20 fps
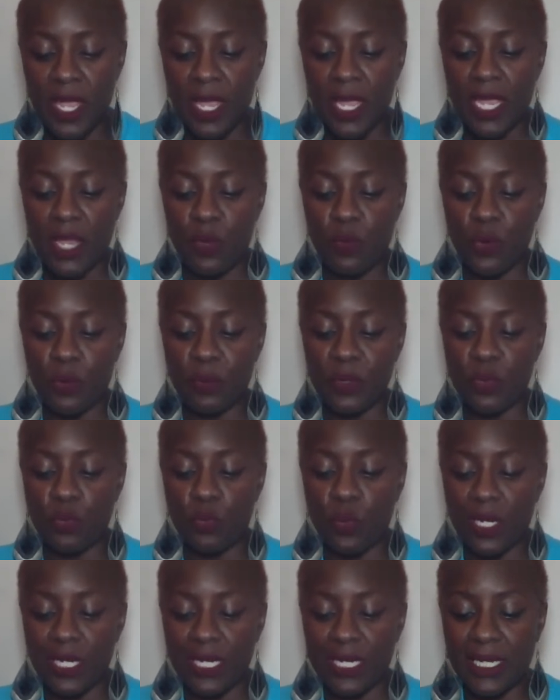He will be
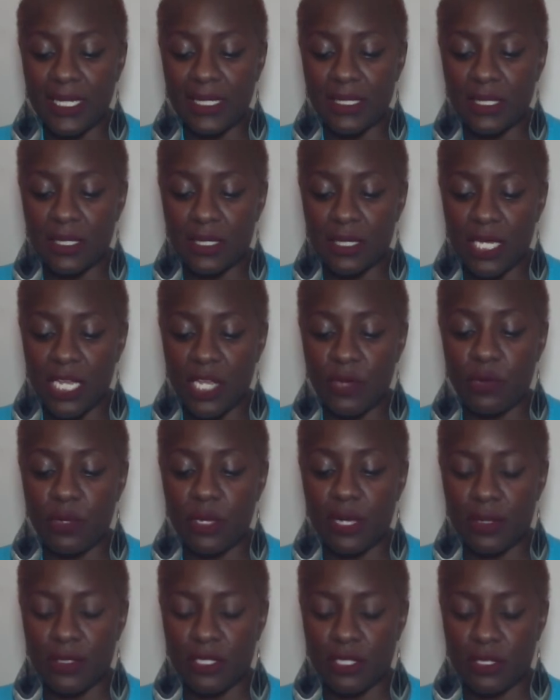willing, he
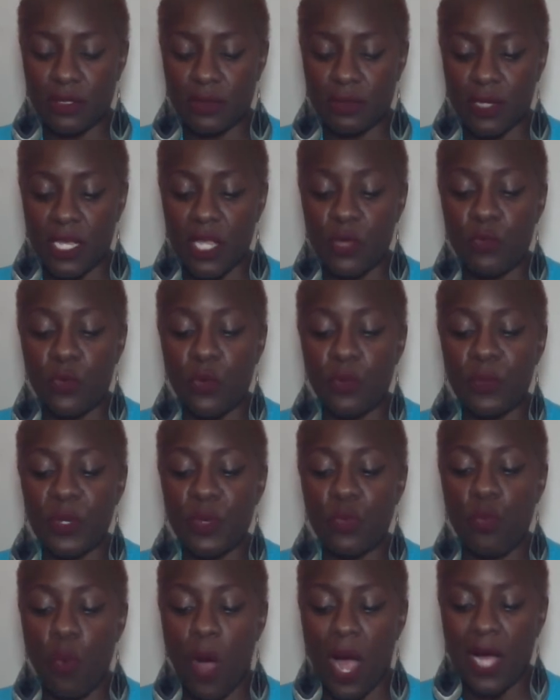he will
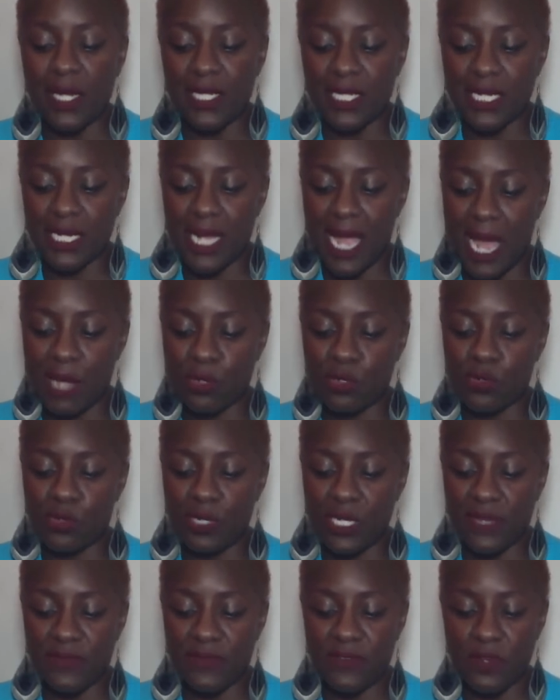be watching how you
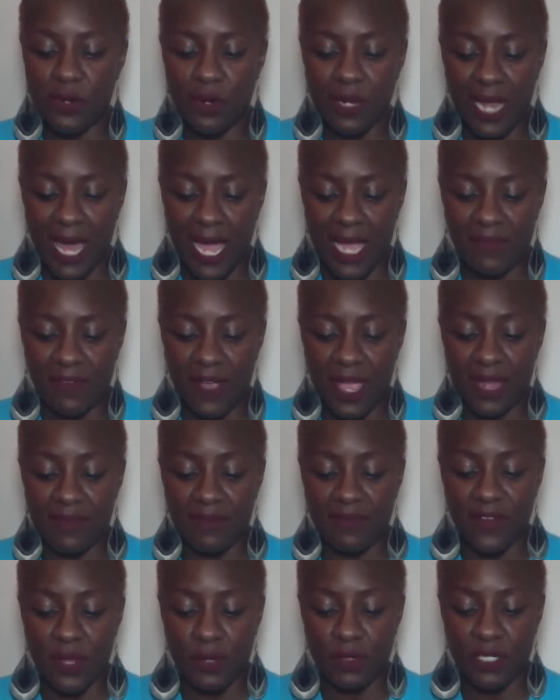live your life
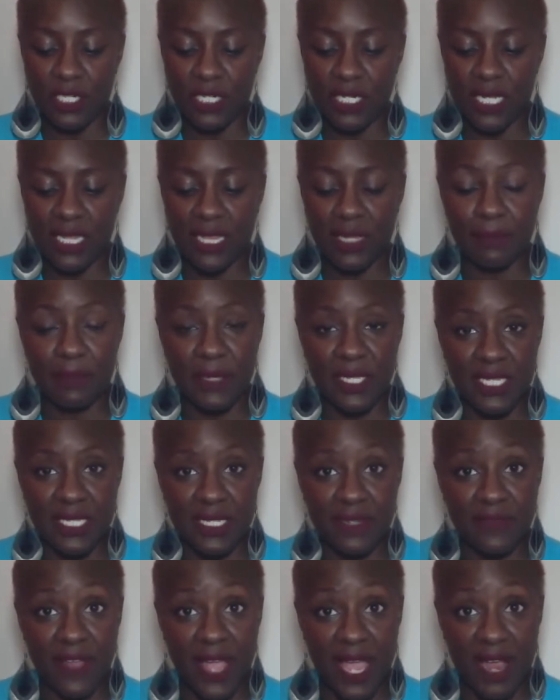and function in the
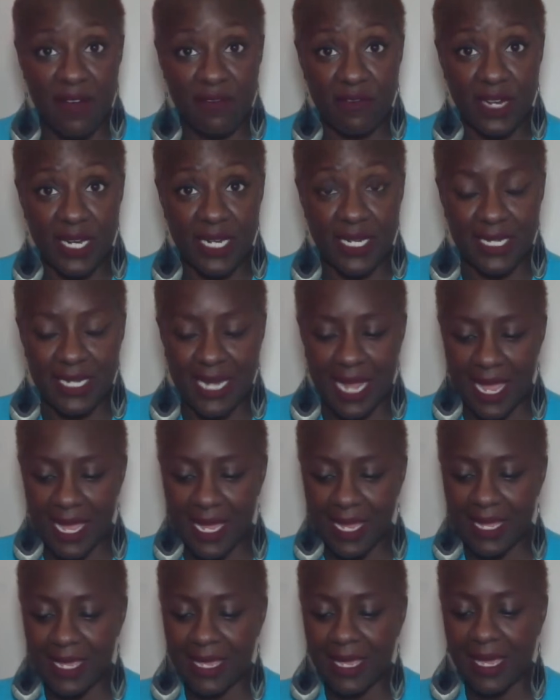midst of
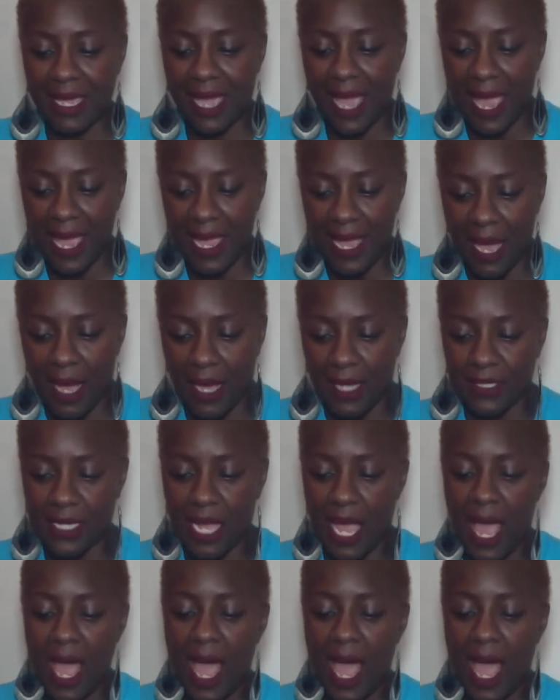everyday chaos,